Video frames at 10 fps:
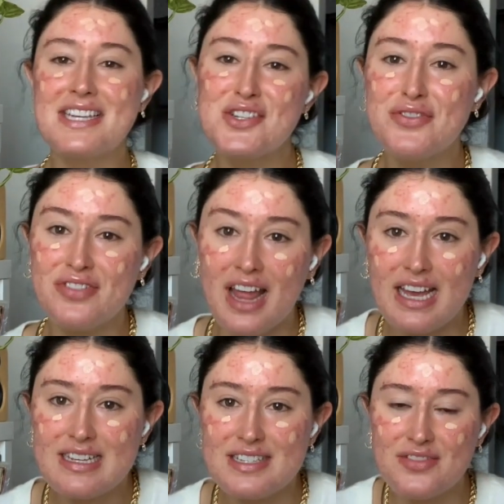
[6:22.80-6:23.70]
a
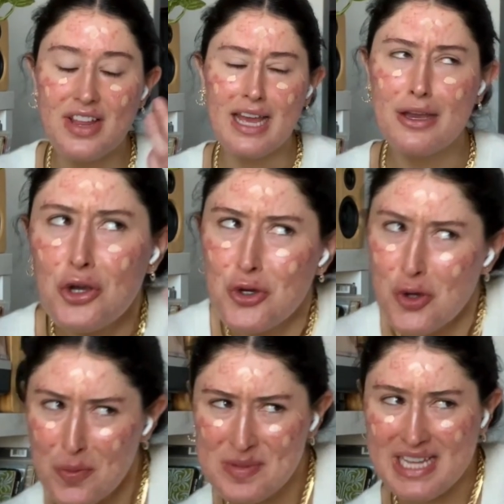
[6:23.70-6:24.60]
flex of like,
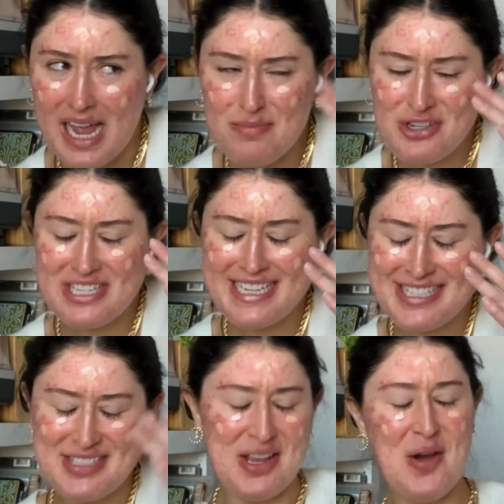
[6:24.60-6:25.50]
oops, I'm just like
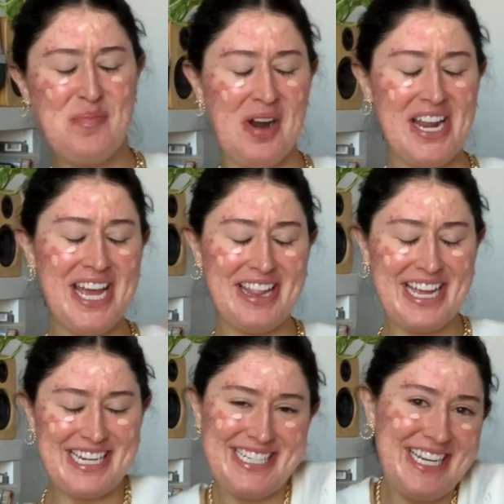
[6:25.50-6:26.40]
so pretty, I
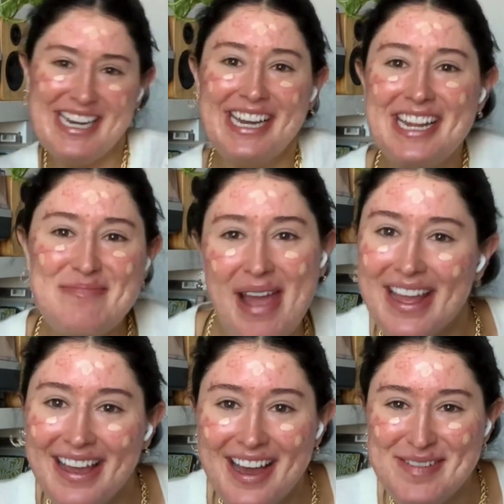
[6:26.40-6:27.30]
like didn't need makeup.